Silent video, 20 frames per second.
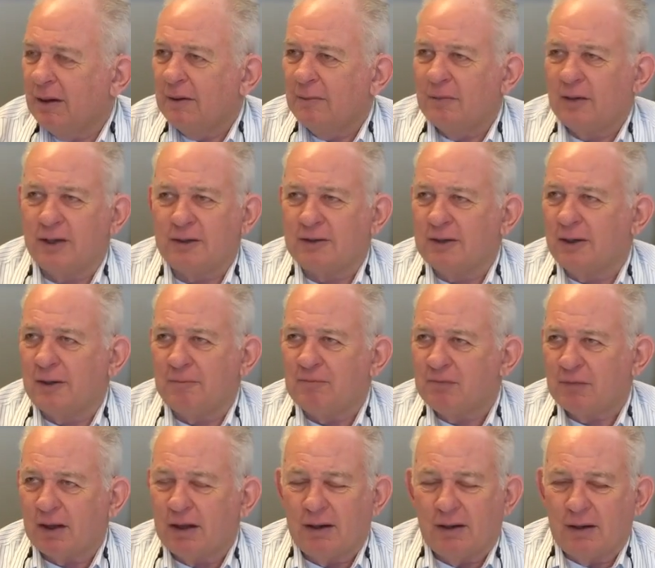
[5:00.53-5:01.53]
But
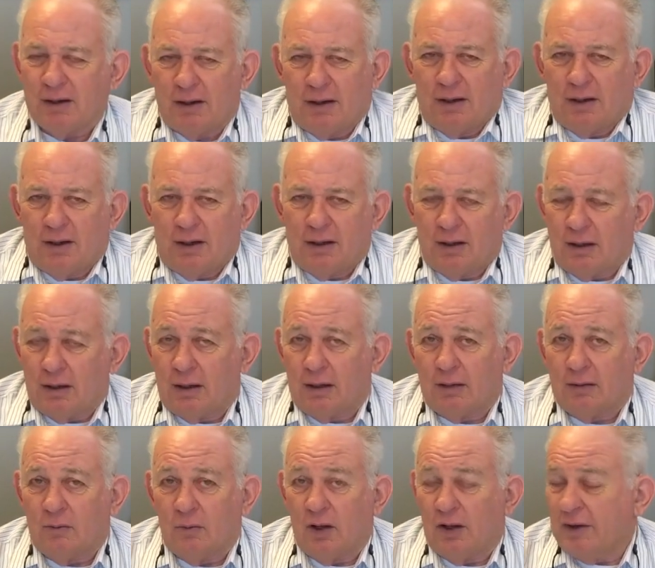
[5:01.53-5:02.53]

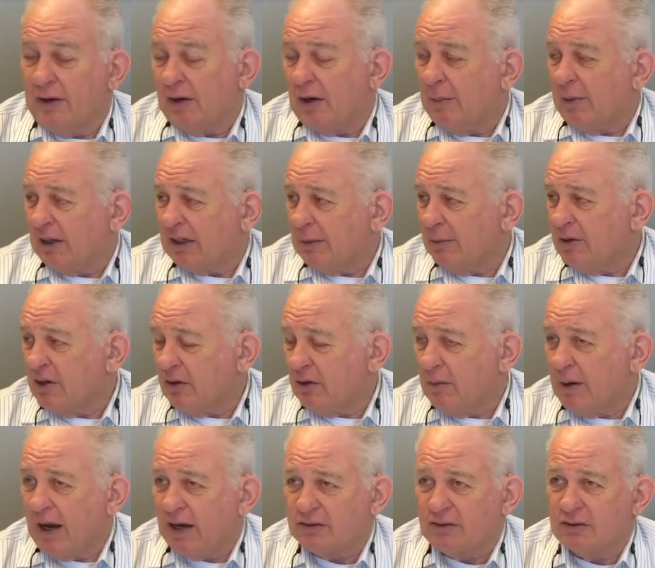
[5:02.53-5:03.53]
while there, I picked up another
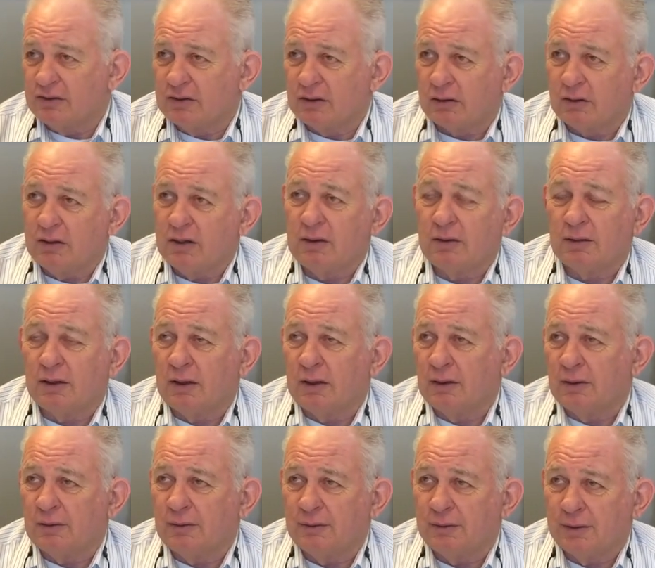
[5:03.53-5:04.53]
master's degree.
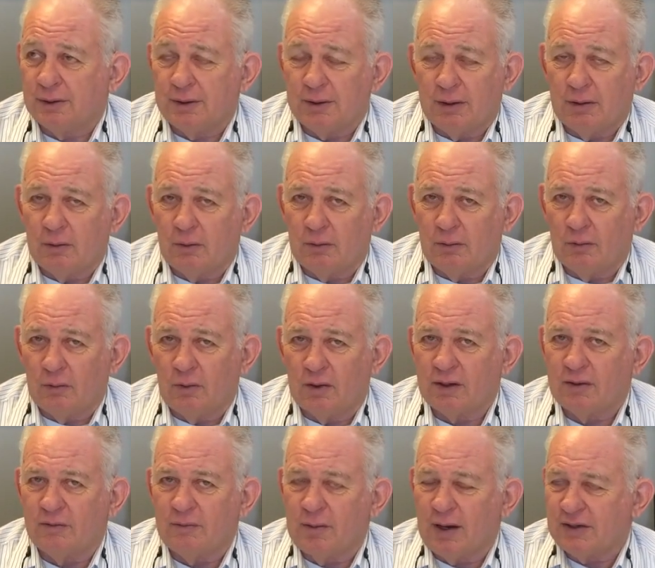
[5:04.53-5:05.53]
One
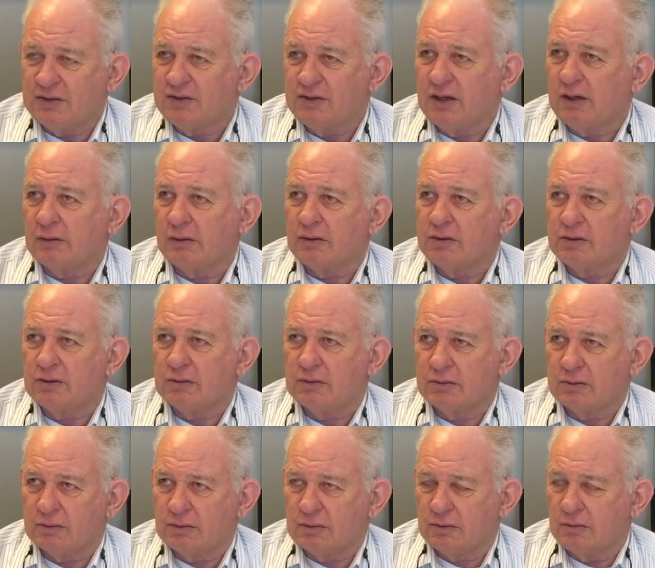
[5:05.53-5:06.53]
of my
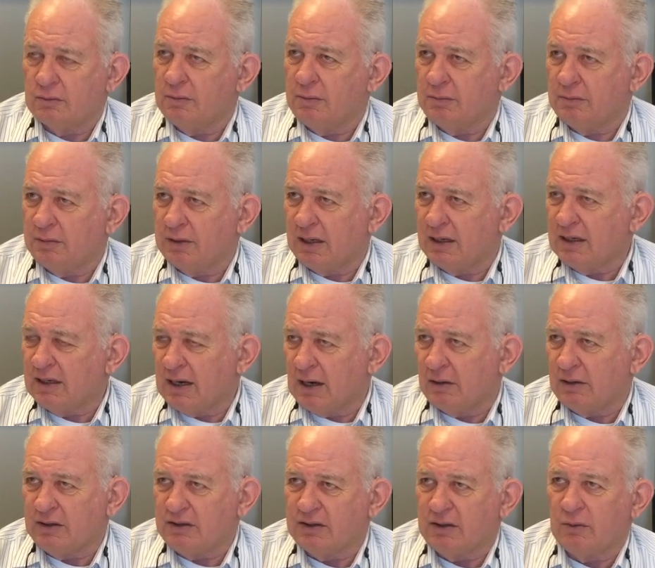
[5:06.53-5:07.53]
secrets to getting
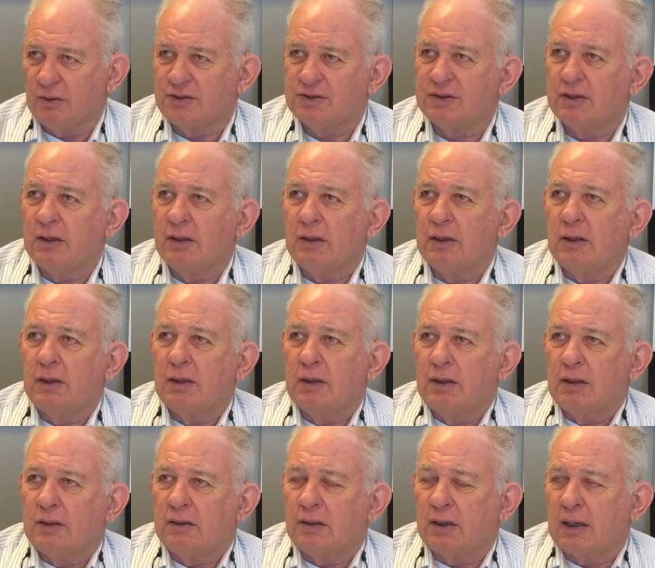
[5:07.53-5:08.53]
out easy was
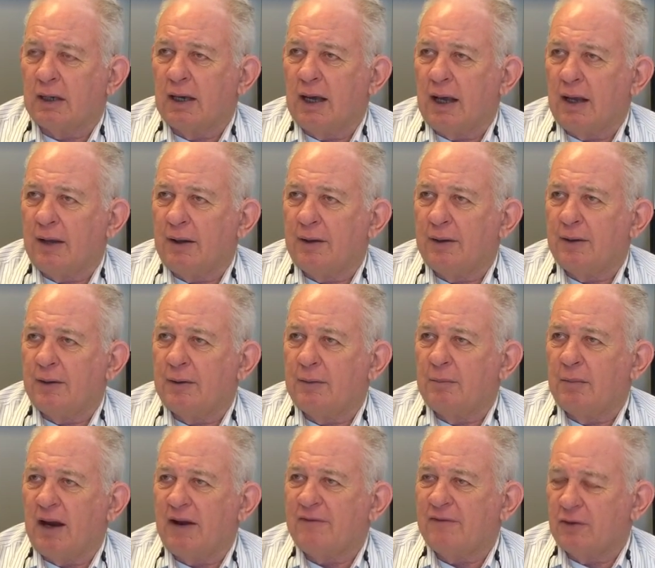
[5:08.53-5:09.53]

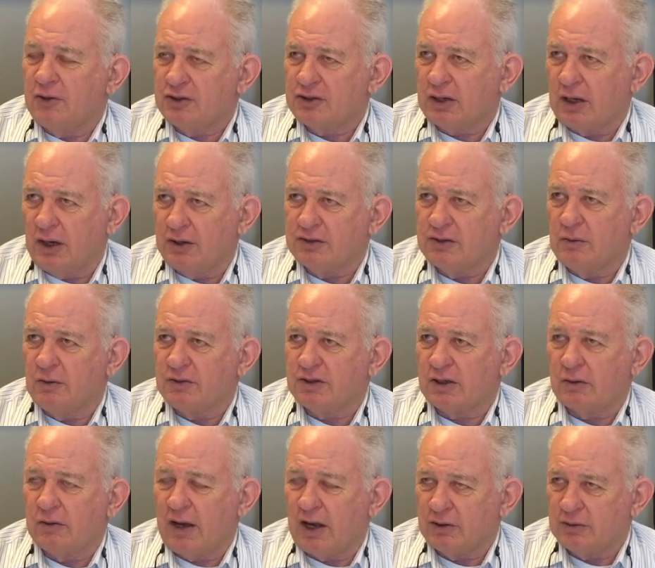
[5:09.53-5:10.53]
my first cousin was a
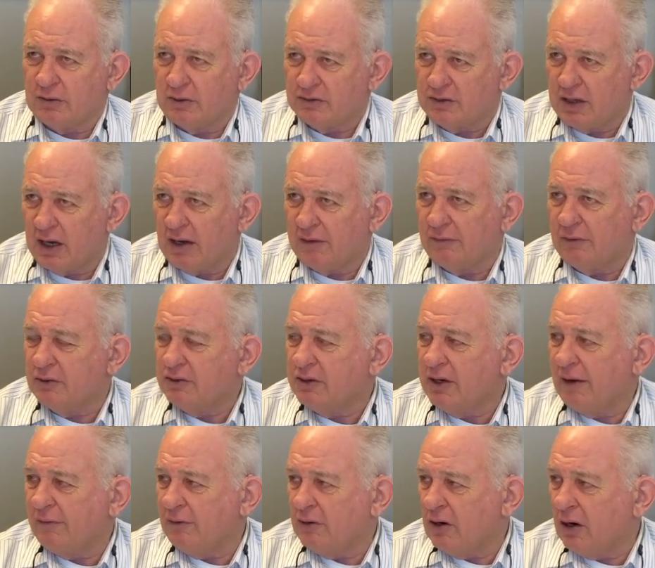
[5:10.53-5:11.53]
graduate of
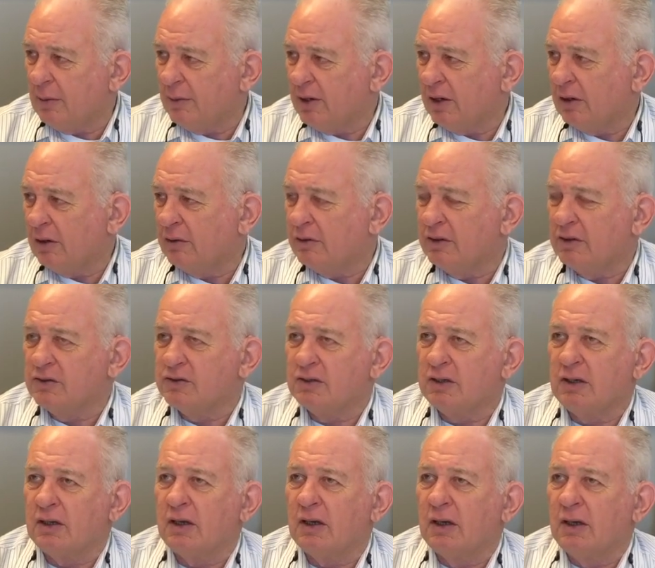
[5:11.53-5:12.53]
Stanford Army
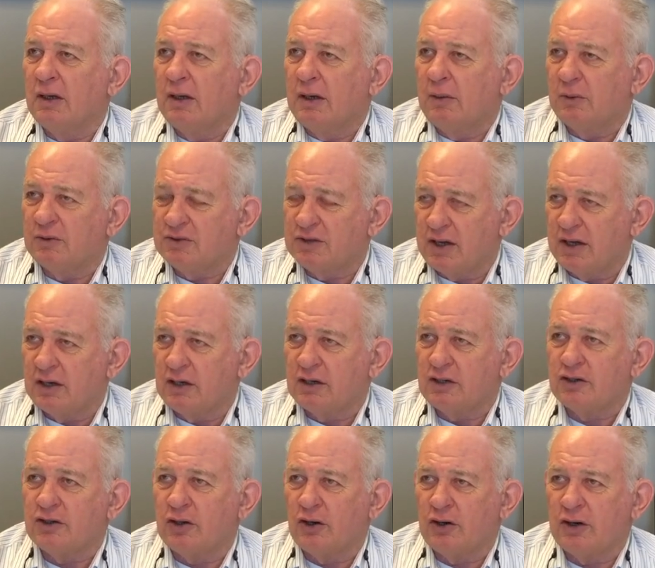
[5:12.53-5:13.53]
ROTC, was then an
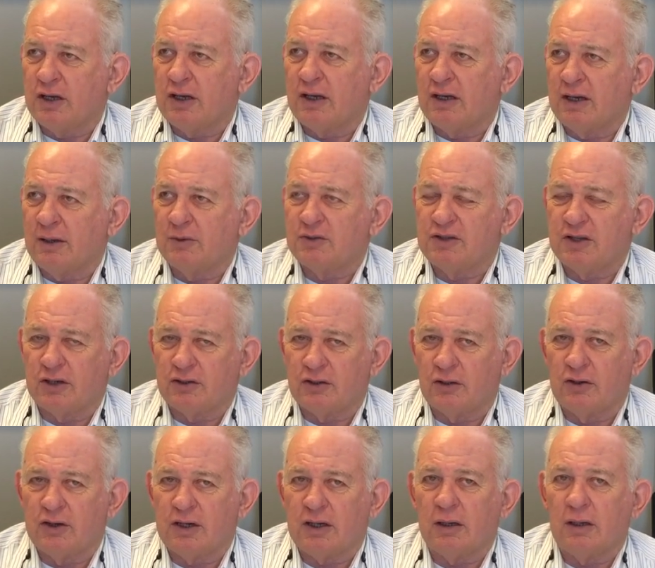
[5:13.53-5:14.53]
attorney, and he was the
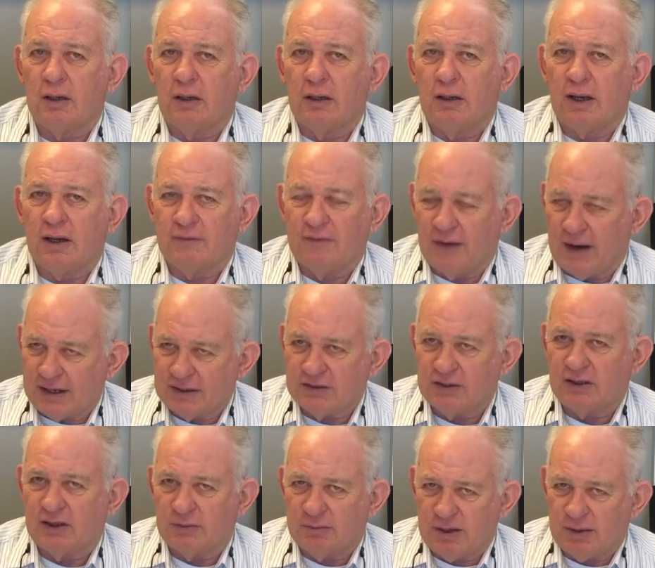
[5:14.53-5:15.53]
attorney
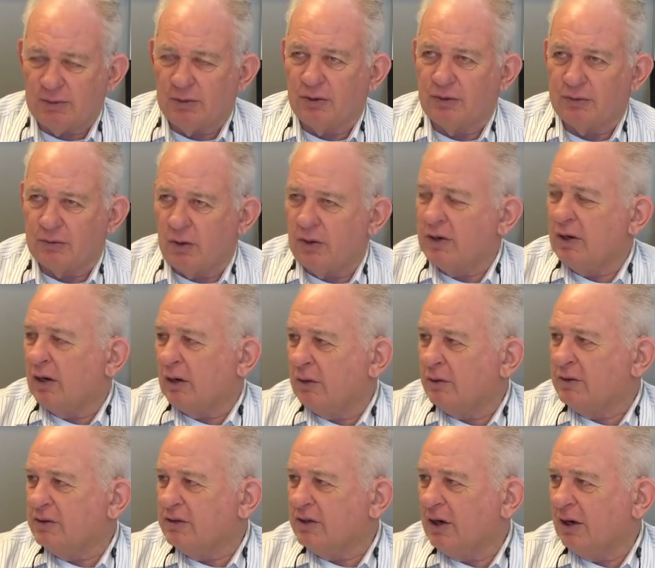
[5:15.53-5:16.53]
advising the people throwing
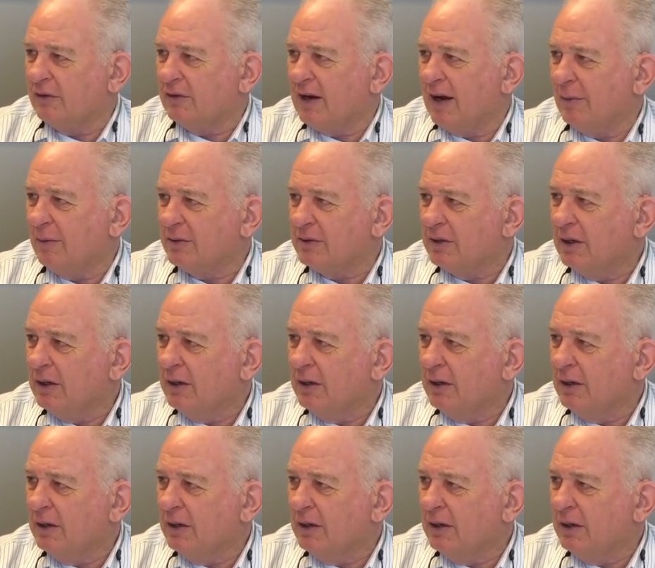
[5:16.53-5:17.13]
ROTC off campus.